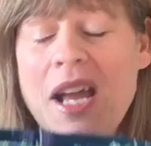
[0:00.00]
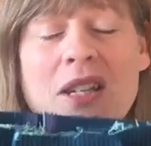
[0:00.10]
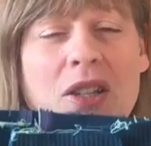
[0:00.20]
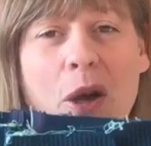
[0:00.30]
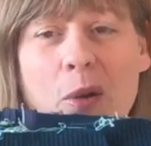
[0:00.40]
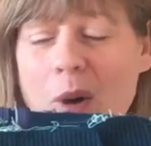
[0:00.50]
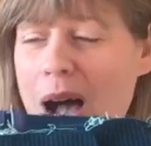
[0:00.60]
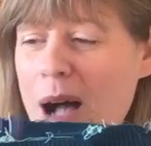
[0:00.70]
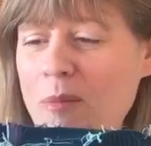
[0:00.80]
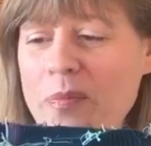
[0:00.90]
So
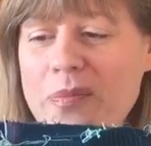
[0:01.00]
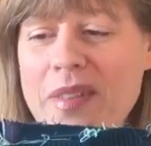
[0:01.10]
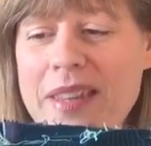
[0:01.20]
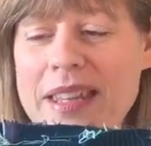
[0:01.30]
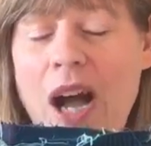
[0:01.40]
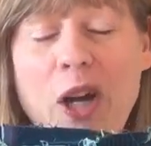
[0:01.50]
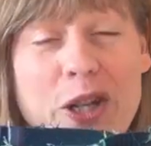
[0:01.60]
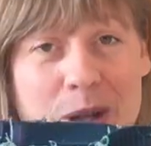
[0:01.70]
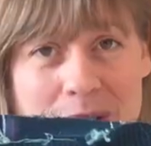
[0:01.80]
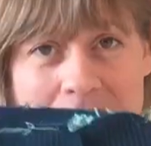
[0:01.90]
um, I
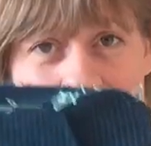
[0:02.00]
used this